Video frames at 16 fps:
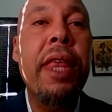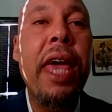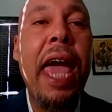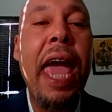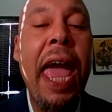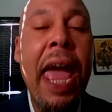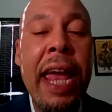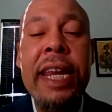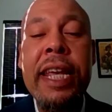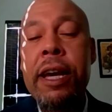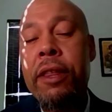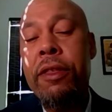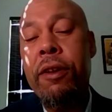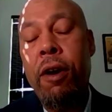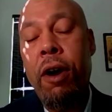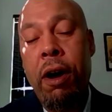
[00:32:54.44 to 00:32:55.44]
any
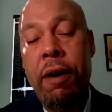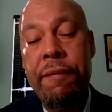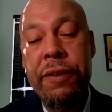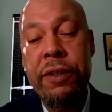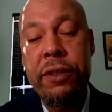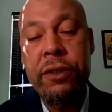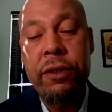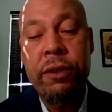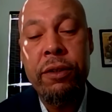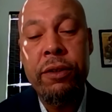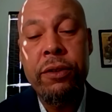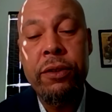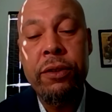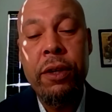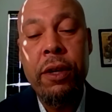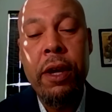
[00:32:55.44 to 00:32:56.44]
other
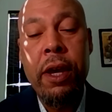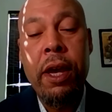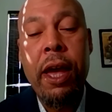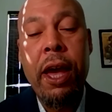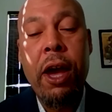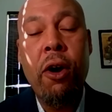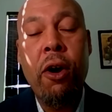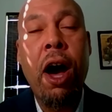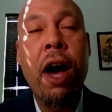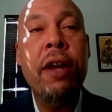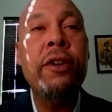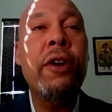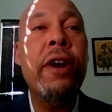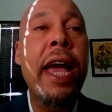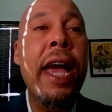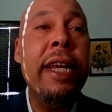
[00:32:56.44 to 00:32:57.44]
officers
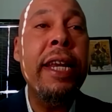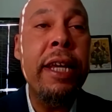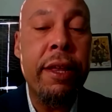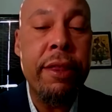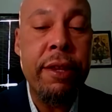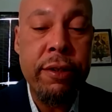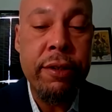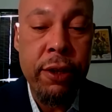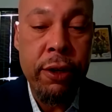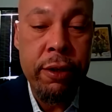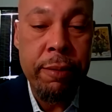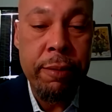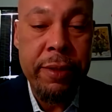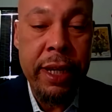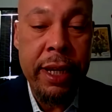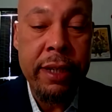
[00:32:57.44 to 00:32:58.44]
under any other
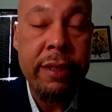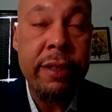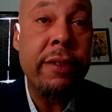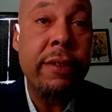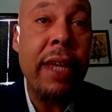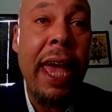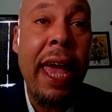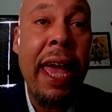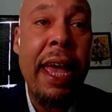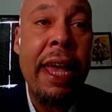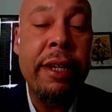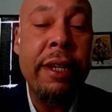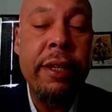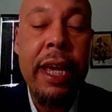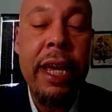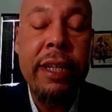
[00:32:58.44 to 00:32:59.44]
circumstances.
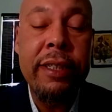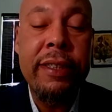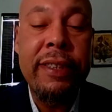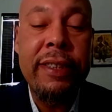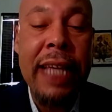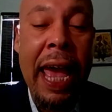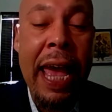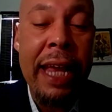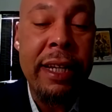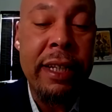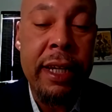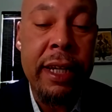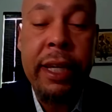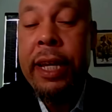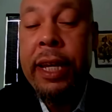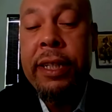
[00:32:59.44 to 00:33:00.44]
And it's
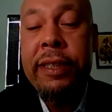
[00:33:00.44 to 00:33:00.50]
saddening. It's